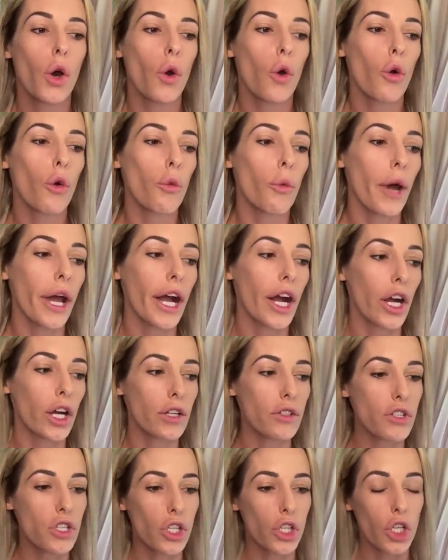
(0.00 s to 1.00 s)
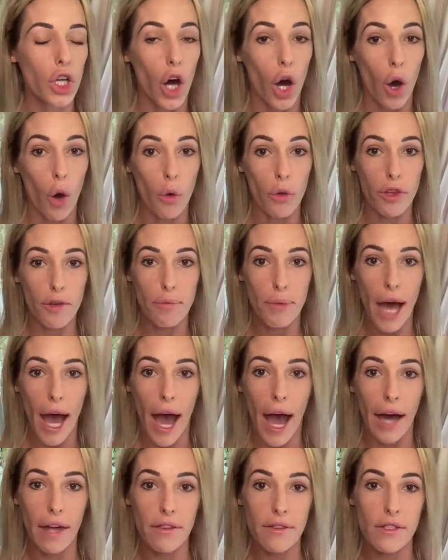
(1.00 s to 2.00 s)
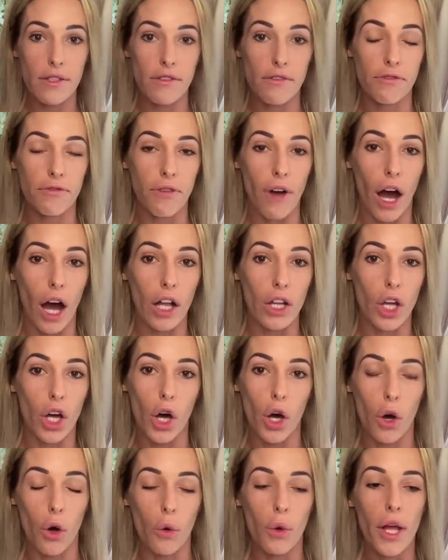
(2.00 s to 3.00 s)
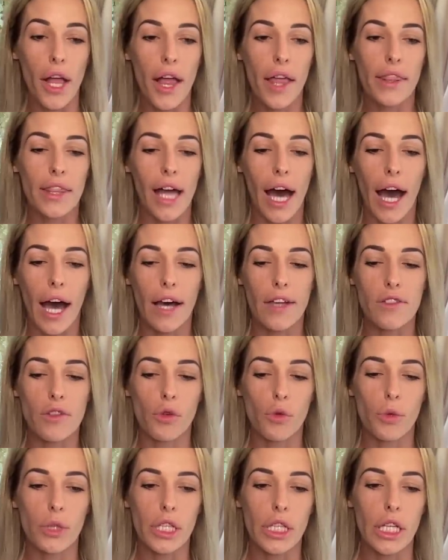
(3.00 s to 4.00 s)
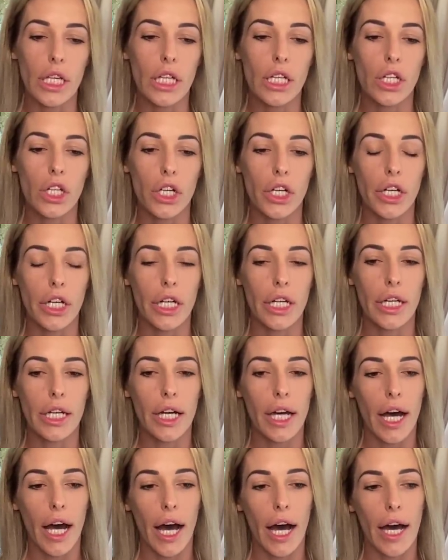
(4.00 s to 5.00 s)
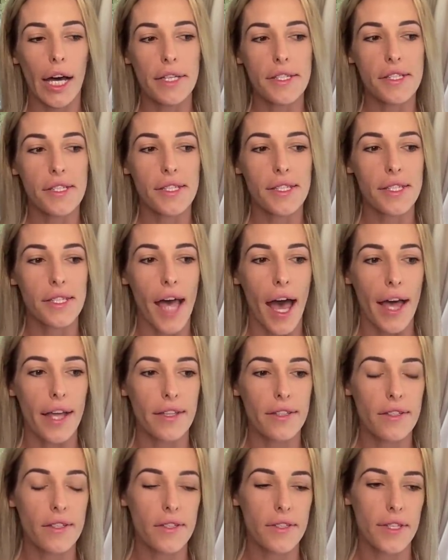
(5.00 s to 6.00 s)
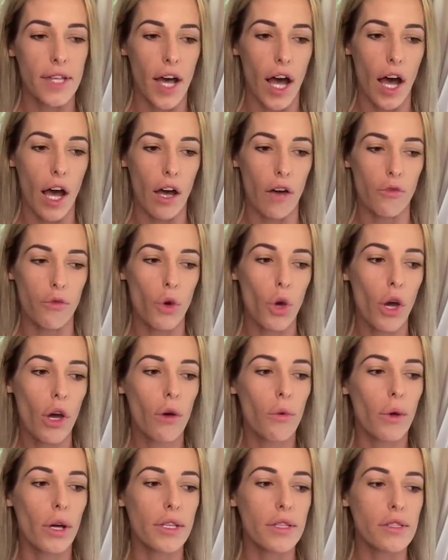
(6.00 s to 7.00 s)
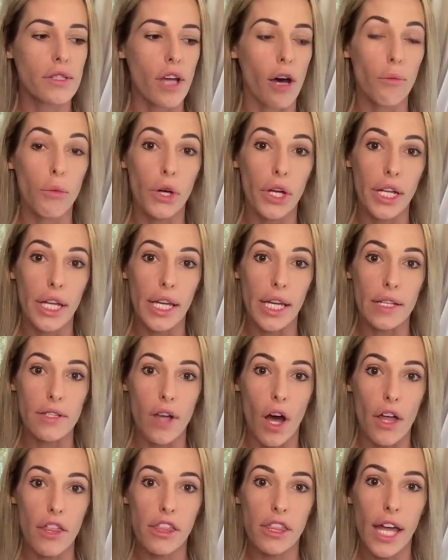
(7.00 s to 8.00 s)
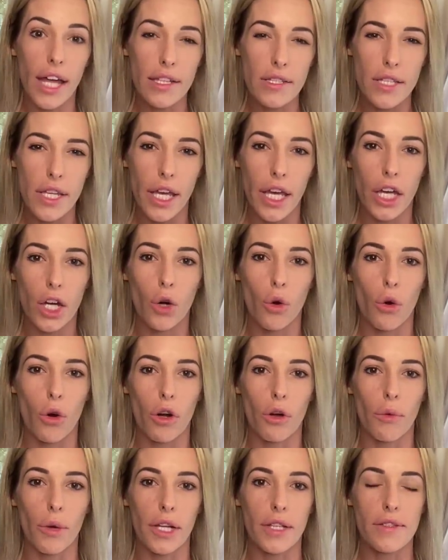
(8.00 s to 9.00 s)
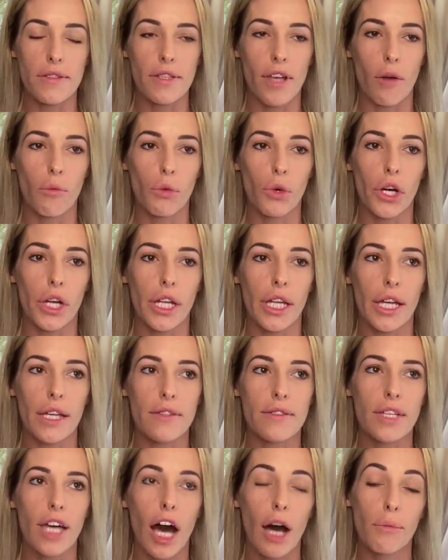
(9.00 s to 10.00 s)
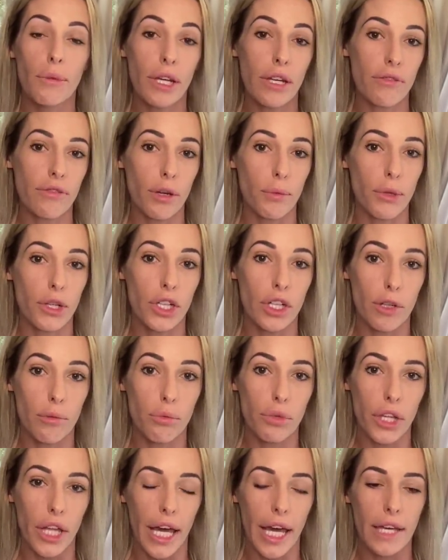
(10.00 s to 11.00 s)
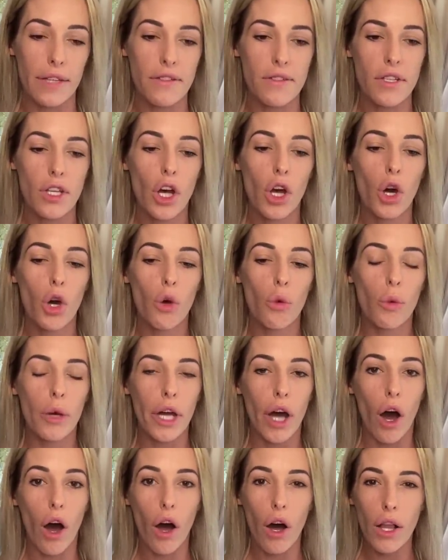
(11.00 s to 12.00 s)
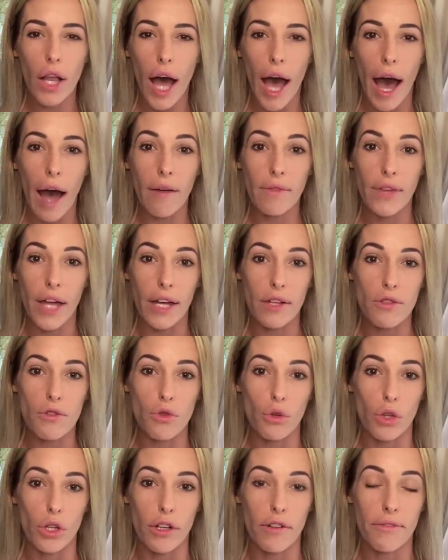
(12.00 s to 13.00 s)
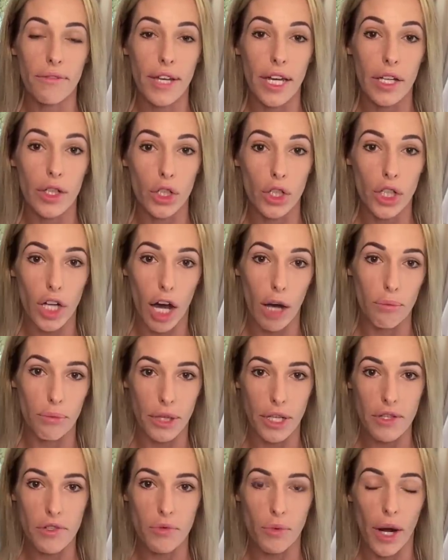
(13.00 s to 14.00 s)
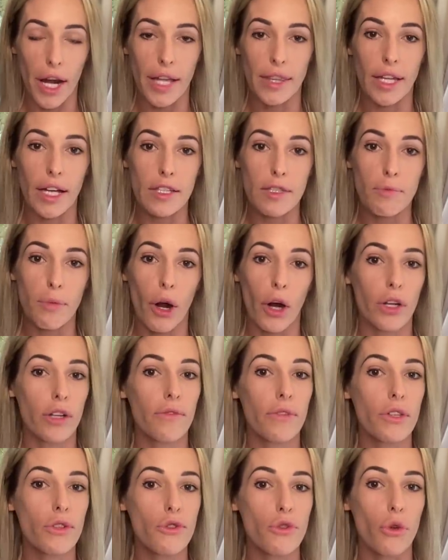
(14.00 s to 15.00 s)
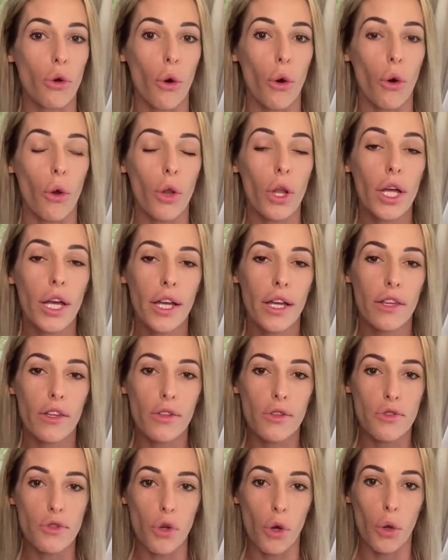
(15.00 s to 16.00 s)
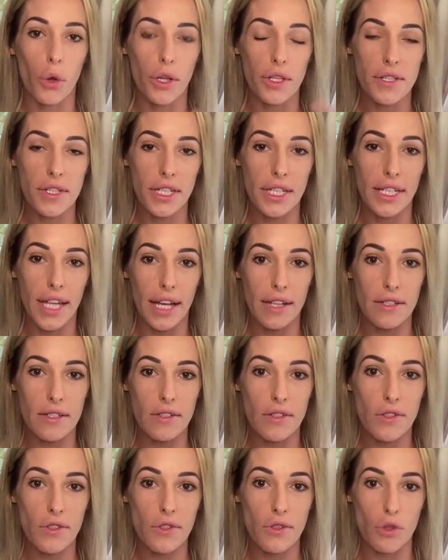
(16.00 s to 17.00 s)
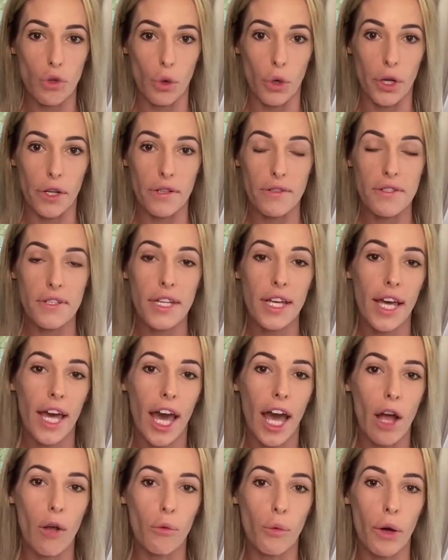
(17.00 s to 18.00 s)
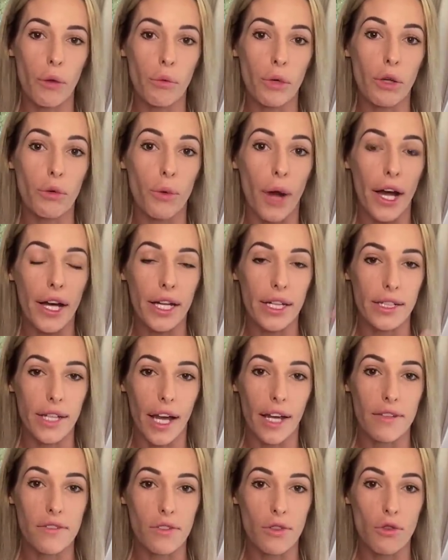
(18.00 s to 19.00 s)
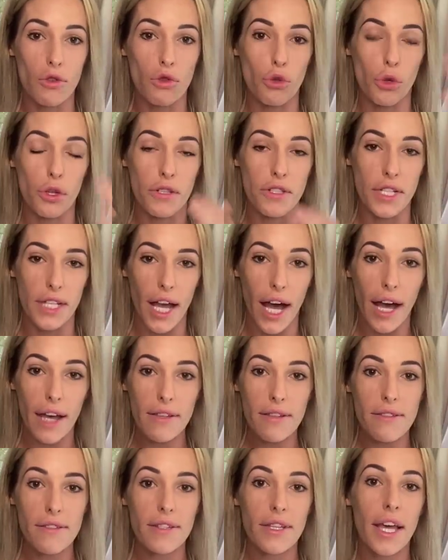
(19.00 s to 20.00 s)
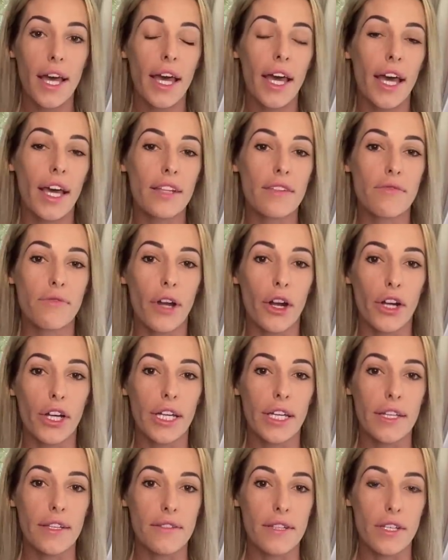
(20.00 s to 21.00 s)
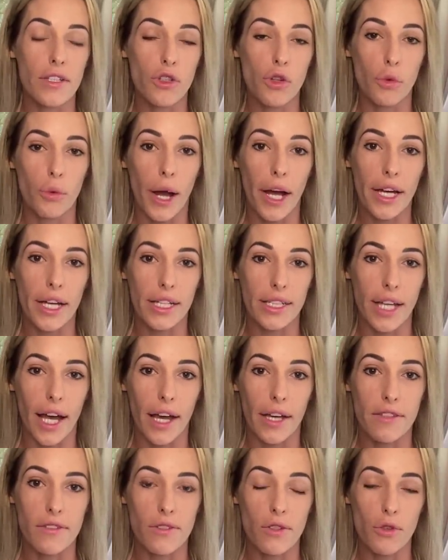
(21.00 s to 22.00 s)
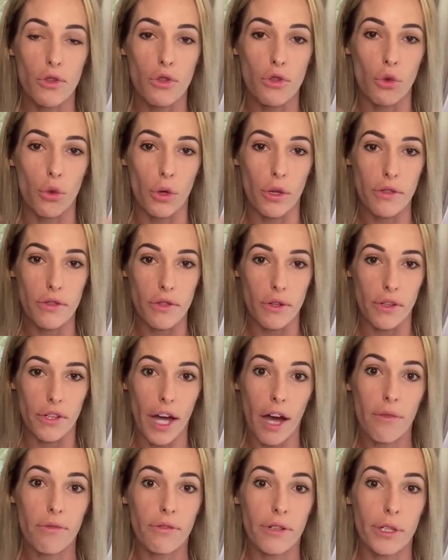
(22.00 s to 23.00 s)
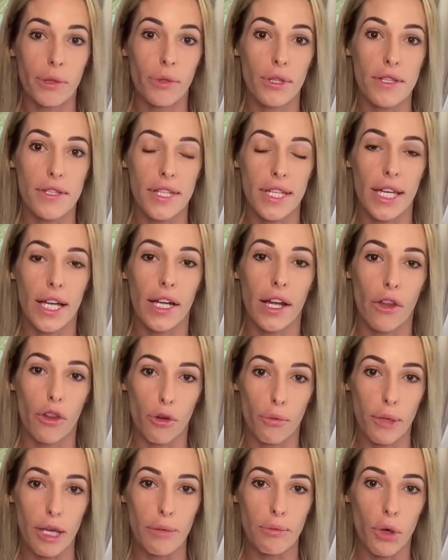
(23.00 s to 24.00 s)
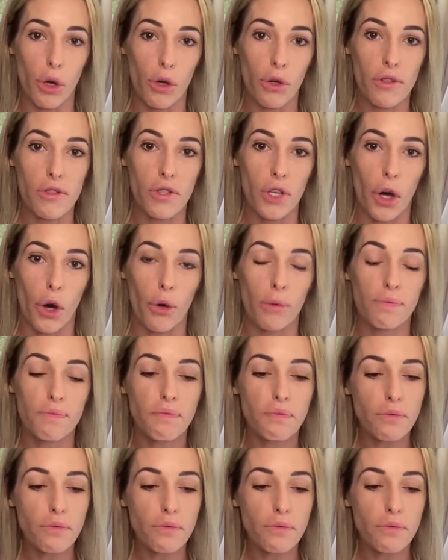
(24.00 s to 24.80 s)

where to go, the path to follow, that has a really good sense of when someone is authentic or when someone is coming from a good place. We all have that sort of inner compass, right? That's part of the soul. The soul is connected to source. And when we recognize the source in us, it's very easy to recognize the source or that frequency in other people. So